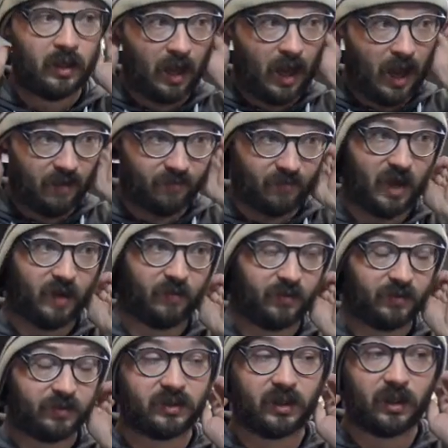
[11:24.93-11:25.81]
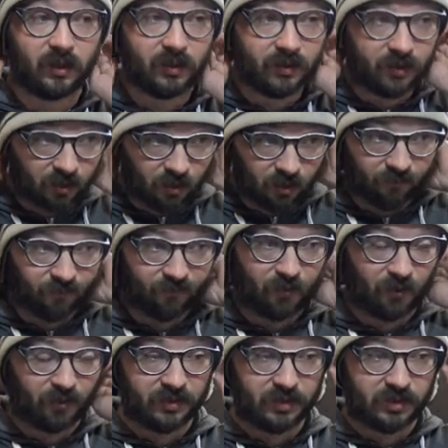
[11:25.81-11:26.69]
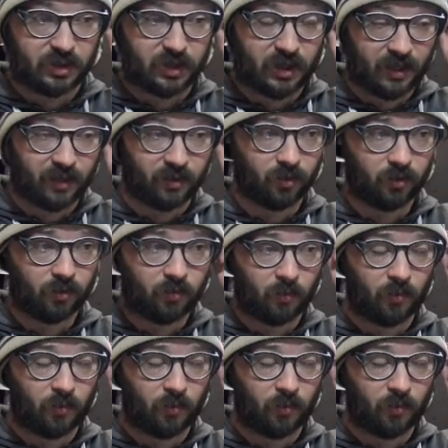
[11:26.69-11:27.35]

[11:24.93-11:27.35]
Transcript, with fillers: I've ever done for this channel.